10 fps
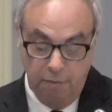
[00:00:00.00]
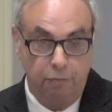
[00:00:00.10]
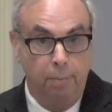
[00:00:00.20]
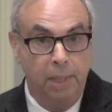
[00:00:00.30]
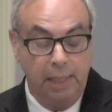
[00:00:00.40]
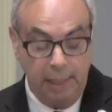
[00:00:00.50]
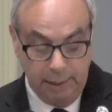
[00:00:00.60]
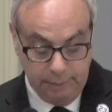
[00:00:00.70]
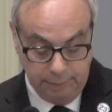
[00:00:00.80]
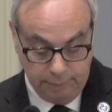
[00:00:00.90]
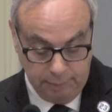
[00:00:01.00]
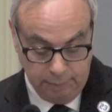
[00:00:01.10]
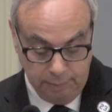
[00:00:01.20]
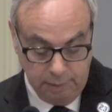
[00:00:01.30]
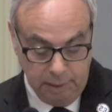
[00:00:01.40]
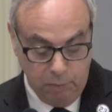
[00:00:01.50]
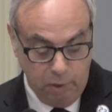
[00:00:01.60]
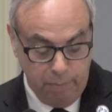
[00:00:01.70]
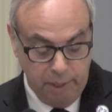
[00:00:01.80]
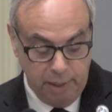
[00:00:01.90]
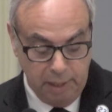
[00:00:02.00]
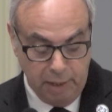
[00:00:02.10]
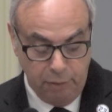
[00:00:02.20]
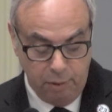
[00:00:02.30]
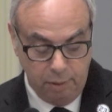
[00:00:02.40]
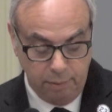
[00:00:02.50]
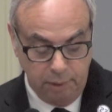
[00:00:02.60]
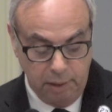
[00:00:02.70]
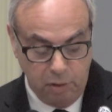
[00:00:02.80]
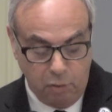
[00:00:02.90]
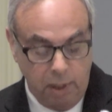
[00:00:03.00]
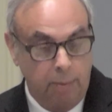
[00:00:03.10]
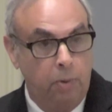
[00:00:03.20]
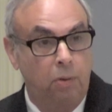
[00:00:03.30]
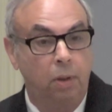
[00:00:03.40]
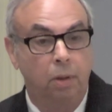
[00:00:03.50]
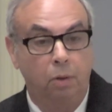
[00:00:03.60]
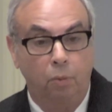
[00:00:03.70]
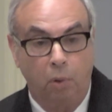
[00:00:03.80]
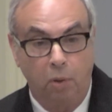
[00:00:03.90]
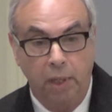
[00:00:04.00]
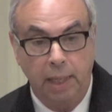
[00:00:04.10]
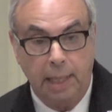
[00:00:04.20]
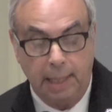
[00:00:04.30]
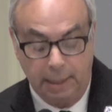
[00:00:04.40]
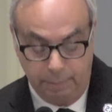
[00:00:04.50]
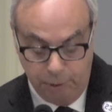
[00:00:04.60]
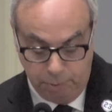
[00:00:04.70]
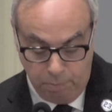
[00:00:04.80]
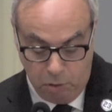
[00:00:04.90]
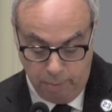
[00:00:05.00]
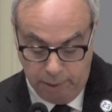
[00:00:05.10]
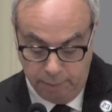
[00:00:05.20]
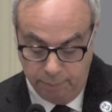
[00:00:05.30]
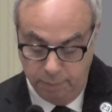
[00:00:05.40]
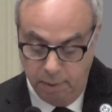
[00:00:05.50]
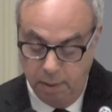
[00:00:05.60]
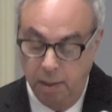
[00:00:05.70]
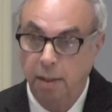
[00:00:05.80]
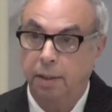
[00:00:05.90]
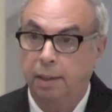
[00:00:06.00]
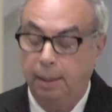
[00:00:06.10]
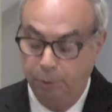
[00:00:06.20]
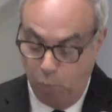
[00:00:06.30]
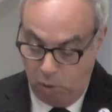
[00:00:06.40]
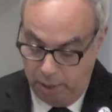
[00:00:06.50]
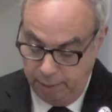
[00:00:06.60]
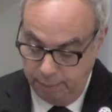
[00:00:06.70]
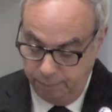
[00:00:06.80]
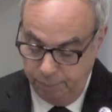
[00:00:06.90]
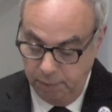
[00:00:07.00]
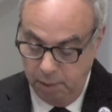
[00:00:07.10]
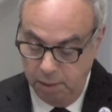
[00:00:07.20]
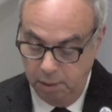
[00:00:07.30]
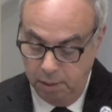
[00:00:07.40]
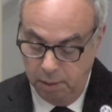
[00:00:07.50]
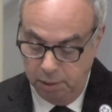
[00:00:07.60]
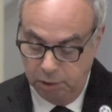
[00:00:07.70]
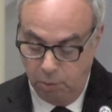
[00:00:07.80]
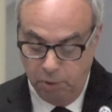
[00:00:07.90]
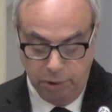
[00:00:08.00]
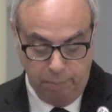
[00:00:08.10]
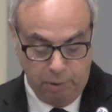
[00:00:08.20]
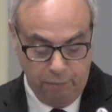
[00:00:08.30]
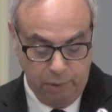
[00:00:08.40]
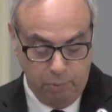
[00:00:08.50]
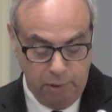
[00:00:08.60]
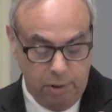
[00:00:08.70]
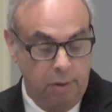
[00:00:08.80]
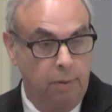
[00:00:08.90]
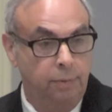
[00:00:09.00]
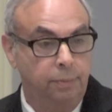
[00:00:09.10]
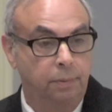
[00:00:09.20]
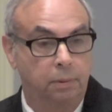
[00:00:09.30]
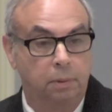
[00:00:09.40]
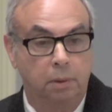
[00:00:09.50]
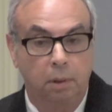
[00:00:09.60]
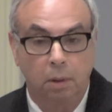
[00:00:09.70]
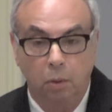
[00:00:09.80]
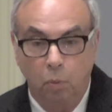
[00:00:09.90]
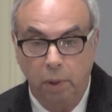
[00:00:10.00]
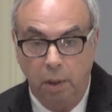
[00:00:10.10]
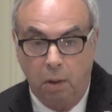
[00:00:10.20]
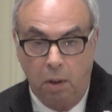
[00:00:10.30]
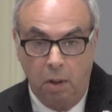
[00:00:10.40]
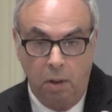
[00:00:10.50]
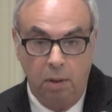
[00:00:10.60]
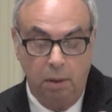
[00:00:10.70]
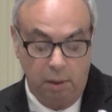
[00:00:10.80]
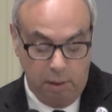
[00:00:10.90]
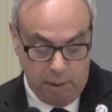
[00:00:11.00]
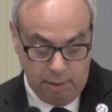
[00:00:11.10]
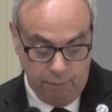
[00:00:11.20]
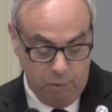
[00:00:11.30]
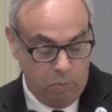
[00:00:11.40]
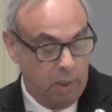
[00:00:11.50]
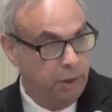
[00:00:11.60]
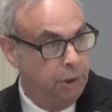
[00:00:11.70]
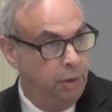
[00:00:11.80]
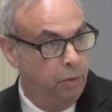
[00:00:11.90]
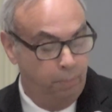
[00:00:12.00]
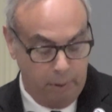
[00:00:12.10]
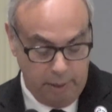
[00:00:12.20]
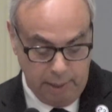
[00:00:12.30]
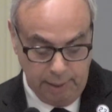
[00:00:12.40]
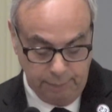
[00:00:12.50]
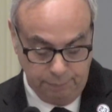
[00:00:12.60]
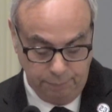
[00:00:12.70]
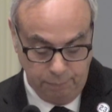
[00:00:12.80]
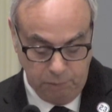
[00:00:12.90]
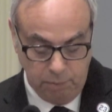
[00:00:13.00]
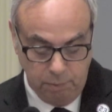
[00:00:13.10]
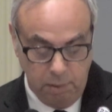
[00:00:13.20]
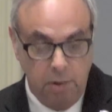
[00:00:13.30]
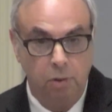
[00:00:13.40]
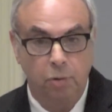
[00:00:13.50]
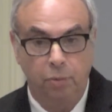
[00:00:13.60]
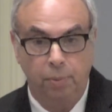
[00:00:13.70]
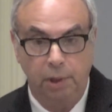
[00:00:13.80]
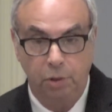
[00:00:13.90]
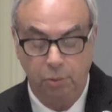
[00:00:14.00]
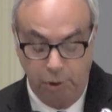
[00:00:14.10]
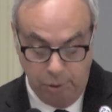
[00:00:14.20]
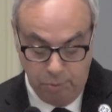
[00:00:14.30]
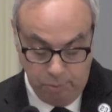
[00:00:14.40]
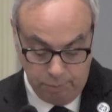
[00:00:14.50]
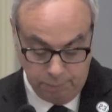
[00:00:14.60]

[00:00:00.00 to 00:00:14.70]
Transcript: For me, it would have been another incredible Roy Hobbs moment. The Cubs won, so it was the perfect return. We all loved watching you play. 2-3 too soon.